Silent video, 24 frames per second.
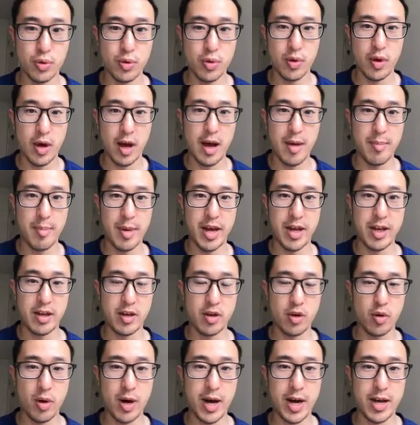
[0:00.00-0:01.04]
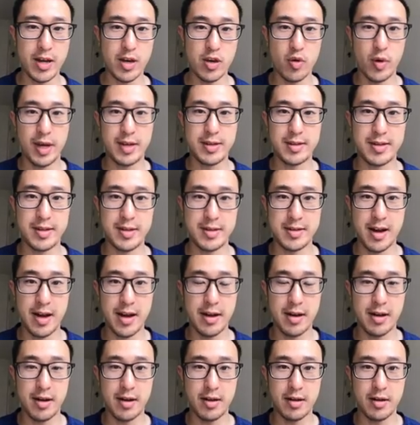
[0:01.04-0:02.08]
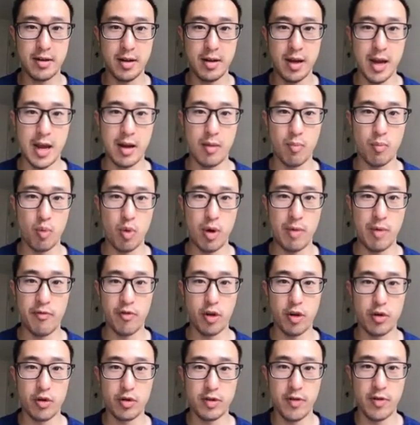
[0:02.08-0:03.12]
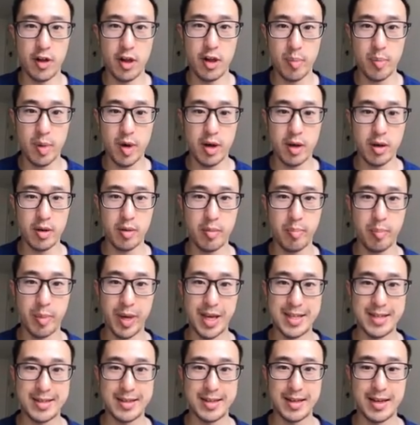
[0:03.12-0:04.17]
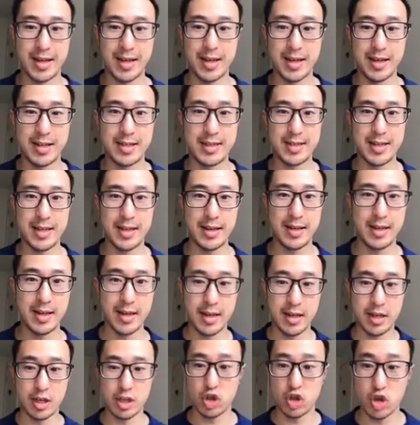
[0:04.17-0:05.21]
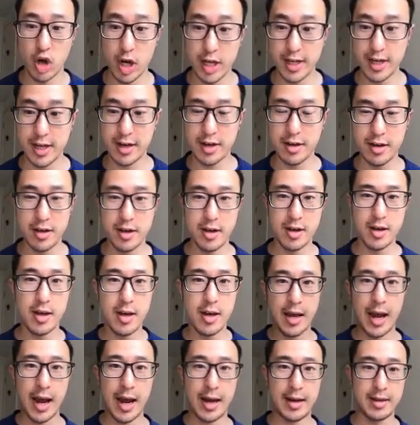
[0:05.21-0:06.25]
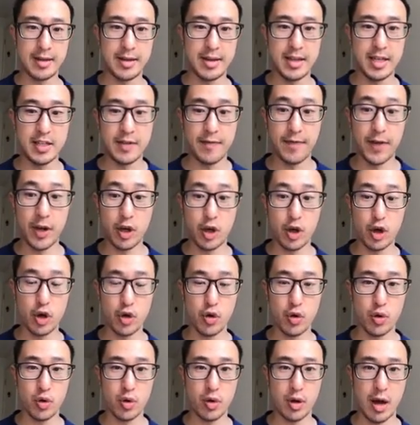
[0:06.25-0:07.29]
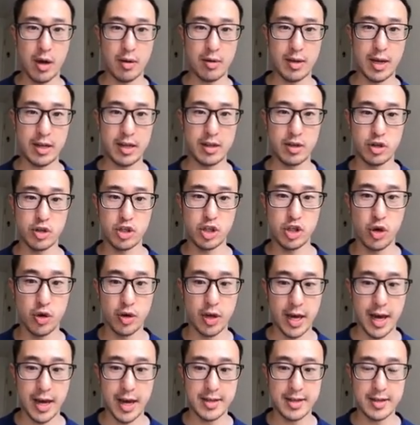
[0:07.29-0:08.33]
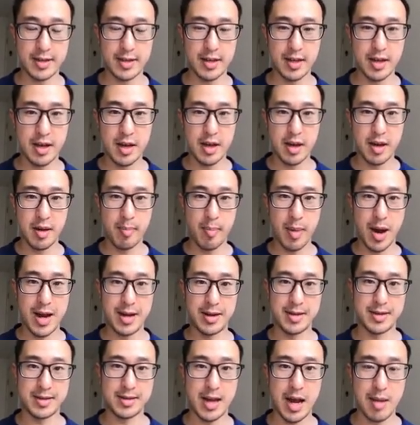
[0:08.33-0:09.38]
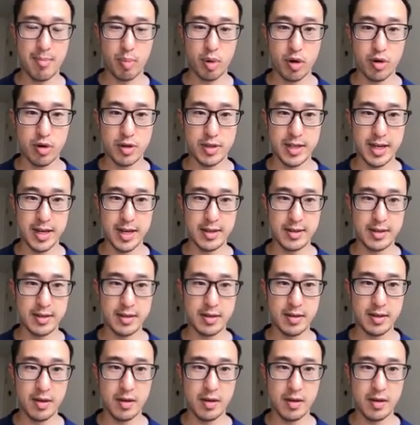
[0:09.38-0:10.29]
I'm a UI UX designer and Webflow developer based in Sydney, Australia. And in this video, I'd like to showcase my design process